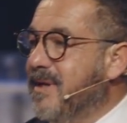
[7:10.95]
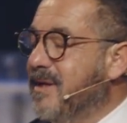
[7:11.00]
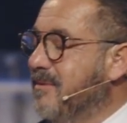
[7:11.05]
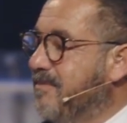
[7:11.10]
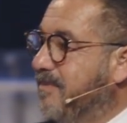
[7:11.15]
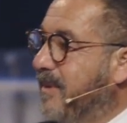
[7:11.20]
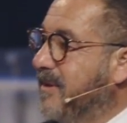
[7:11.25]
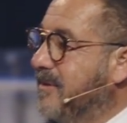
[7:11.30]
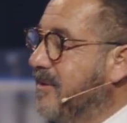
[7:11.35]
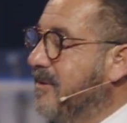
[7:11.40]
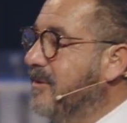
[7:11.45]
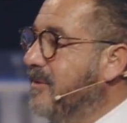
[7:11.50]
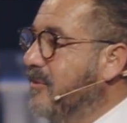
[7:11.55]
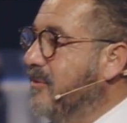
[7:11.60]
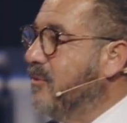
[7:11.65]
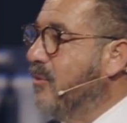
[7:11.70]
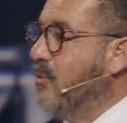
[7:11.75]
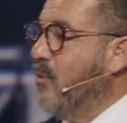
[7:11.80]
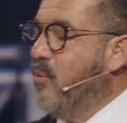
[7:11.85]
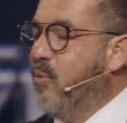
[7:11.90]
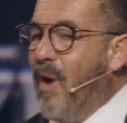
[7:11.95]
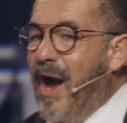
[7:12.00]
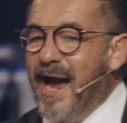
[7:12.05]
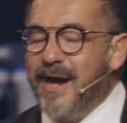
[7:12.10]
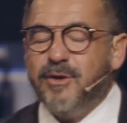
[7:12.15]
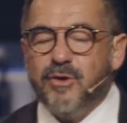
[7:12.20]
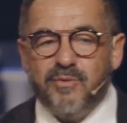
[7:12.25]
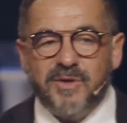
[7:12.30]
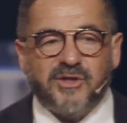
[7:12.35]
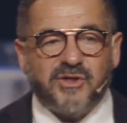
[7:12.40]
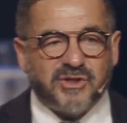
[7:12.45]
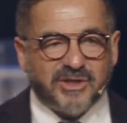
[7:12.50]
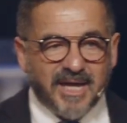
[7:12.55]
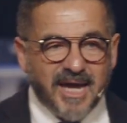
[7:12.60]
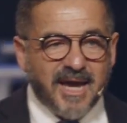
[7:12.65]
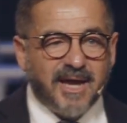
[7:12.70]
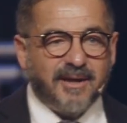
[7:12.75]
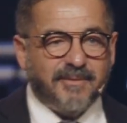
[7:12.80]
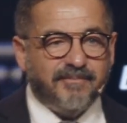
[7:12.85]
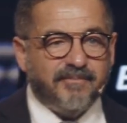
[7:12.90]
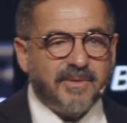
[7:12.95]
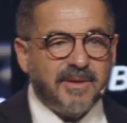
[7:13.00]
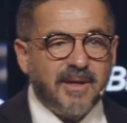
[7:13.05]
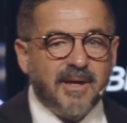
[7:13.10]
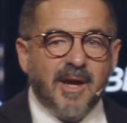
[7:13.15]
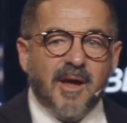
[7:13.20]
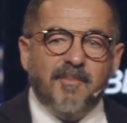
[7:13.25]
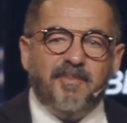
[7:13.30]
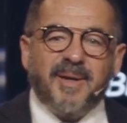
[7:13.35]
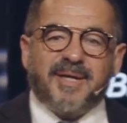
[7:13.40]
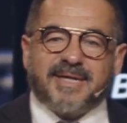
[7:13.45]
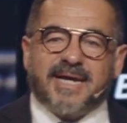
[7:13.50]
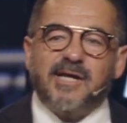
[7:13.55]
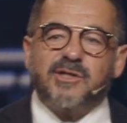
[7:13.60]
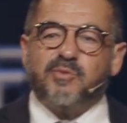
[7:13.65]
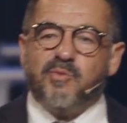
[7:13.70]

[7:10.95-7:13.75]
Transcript: But why do we sin? Because